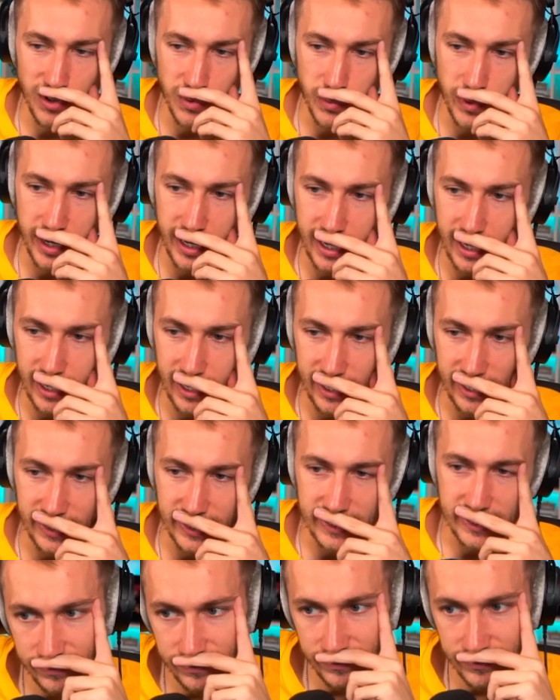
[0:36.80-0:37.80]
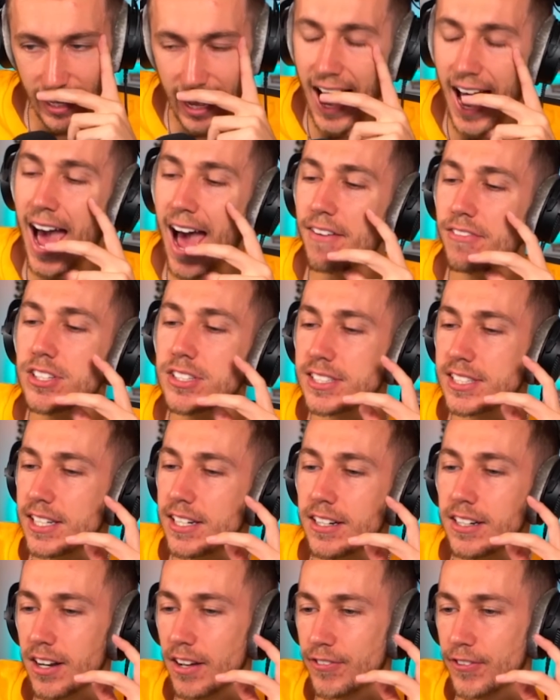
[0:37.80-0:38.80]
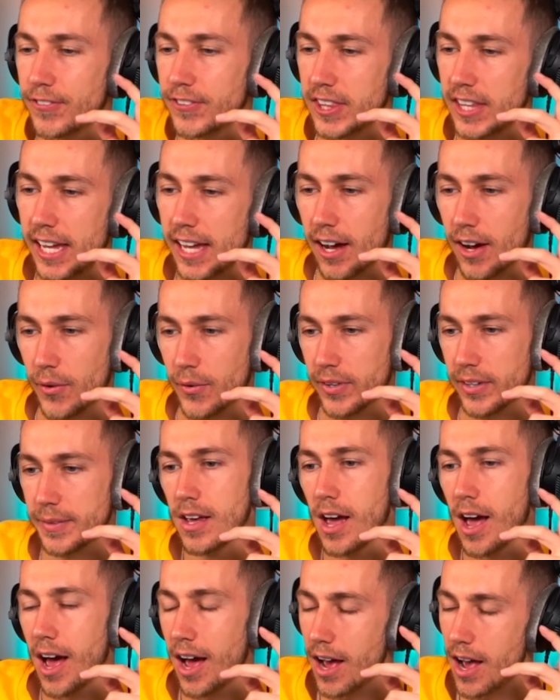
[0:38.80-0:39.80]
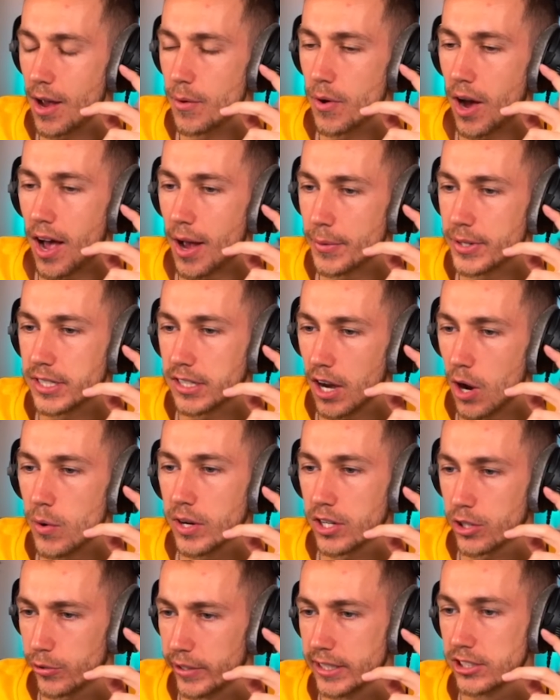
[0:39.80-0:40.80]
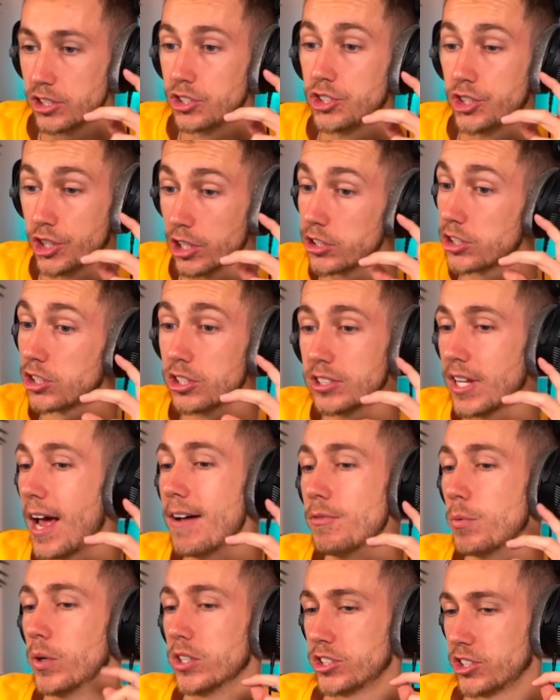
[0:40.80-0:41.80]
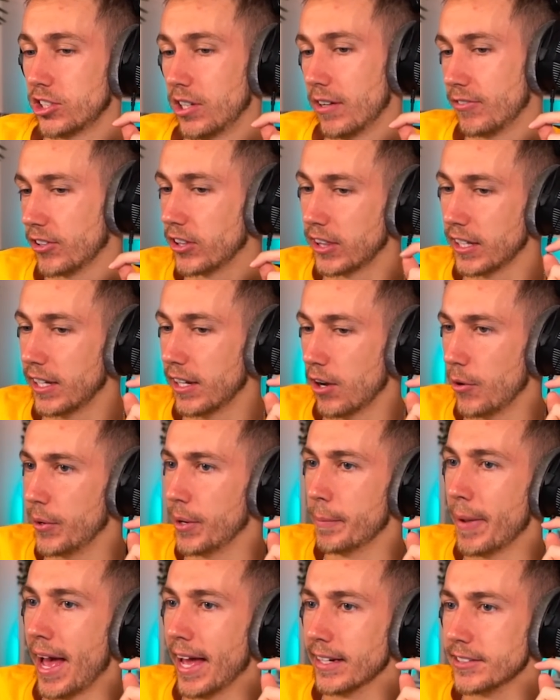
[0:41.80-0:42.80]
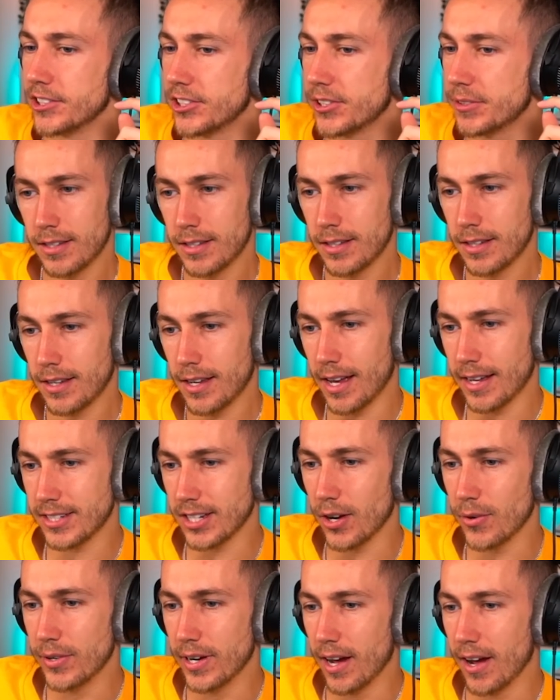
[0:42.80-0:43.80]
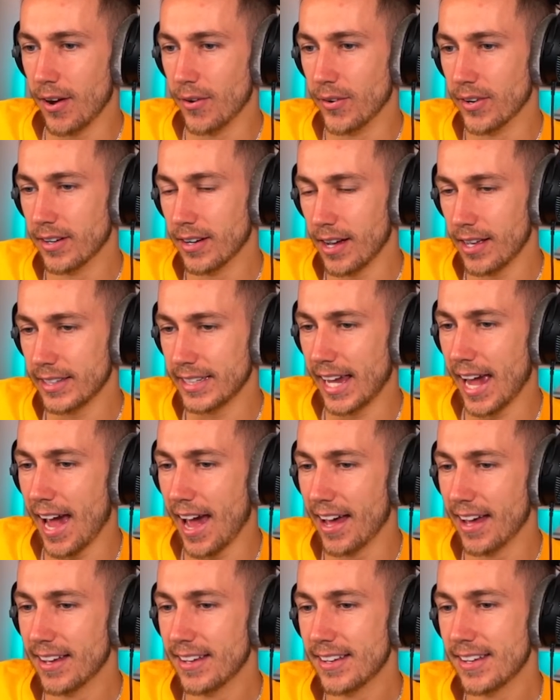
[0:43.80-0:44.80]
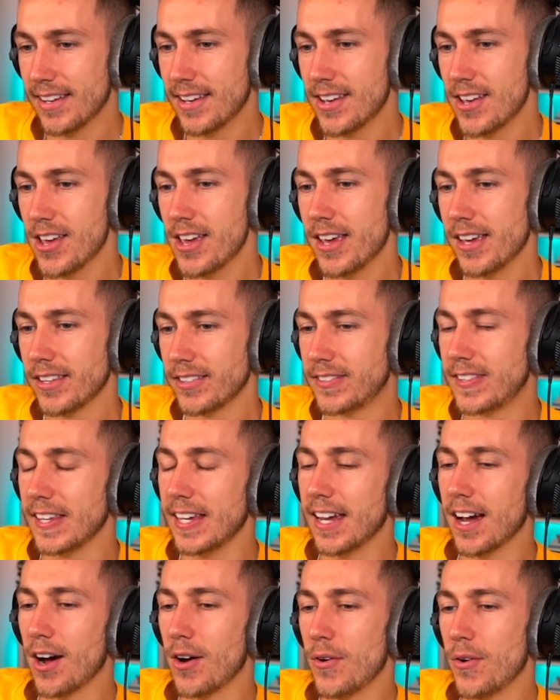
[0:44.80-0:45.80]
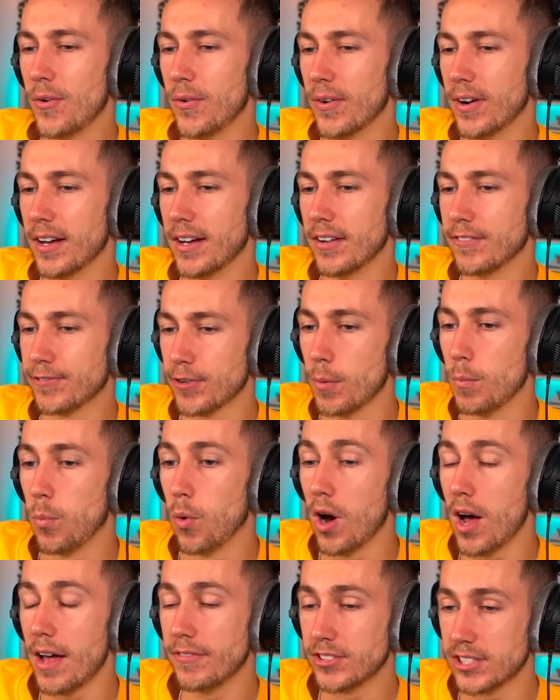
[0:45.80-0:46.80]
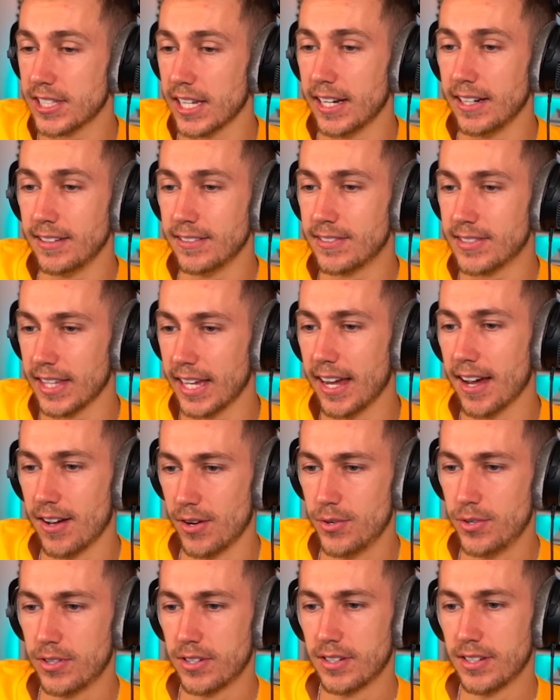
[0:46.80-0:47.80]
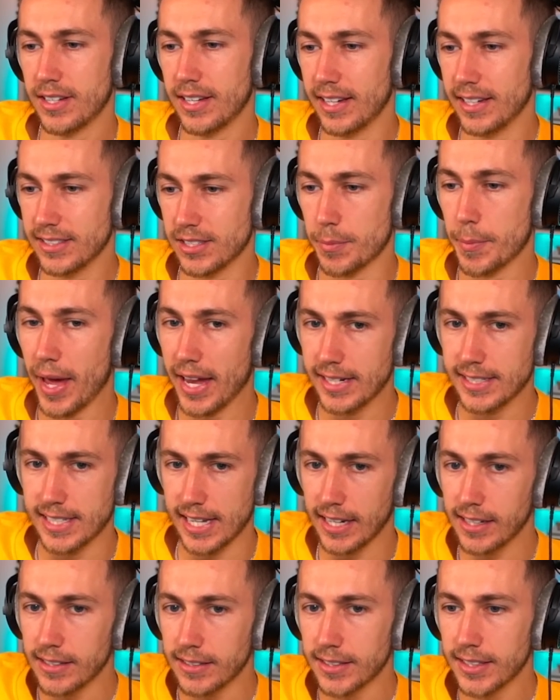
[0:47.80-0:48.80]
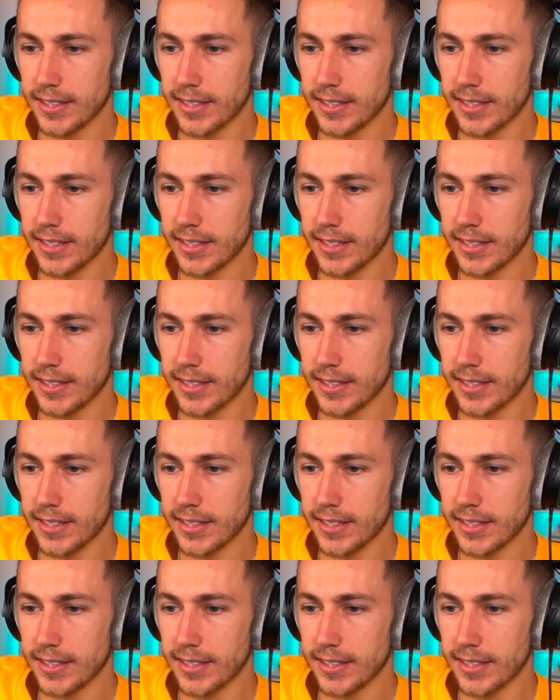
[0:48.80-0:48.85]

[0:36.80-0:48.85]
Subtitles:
with... I haven't seen enough of Theo. I would go with Chris just because I haven't watched enough of Theo in a match. I don't know. Yeah. Theo, from what I've seen, Theo is amazing.